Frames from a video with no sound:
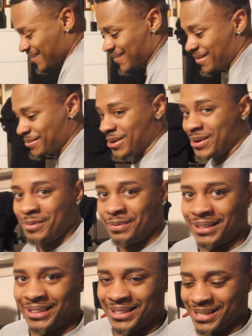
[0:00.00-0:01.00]
I'm going to
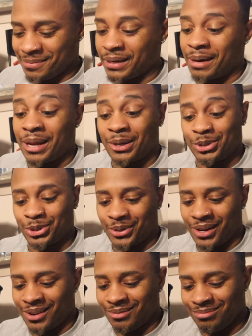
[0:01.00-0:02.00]
open it, but I'm not going to show
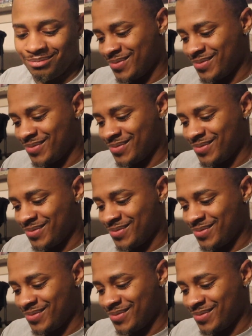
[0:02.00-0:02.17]
y'all.